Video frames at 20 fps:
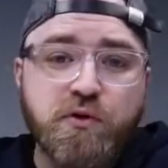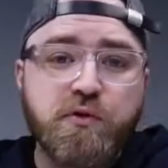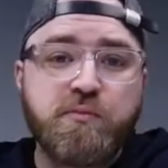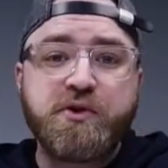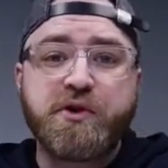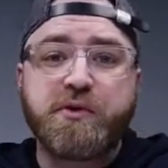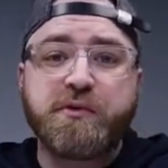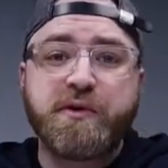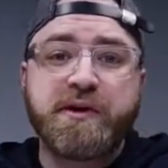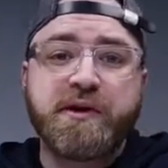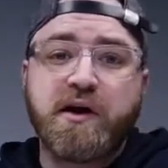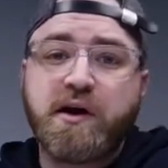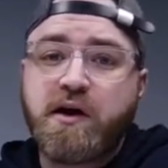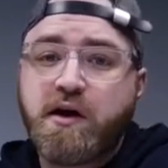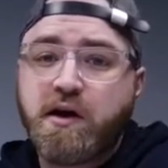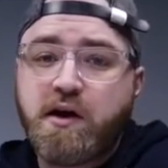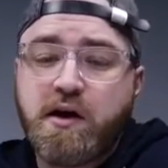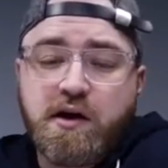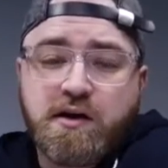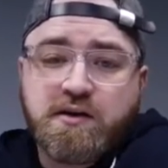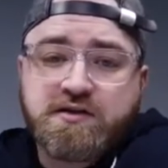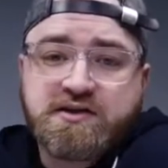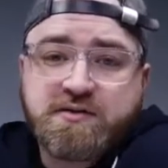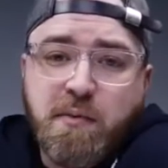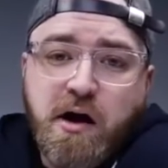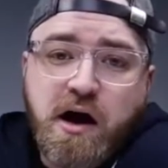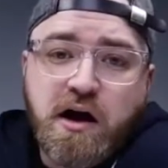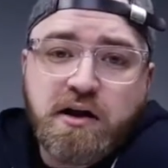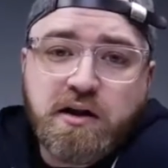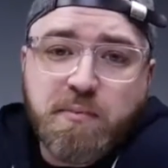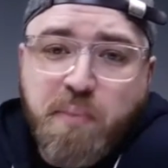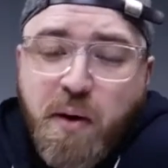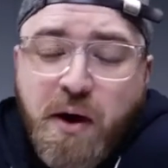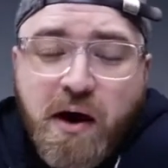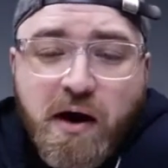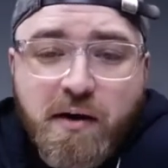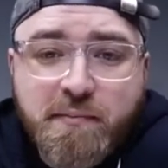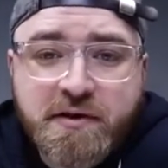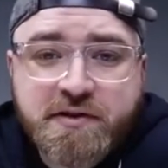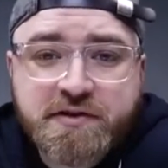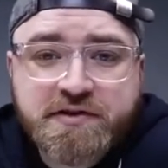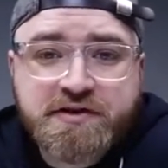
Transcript: room, you're in a small apartment or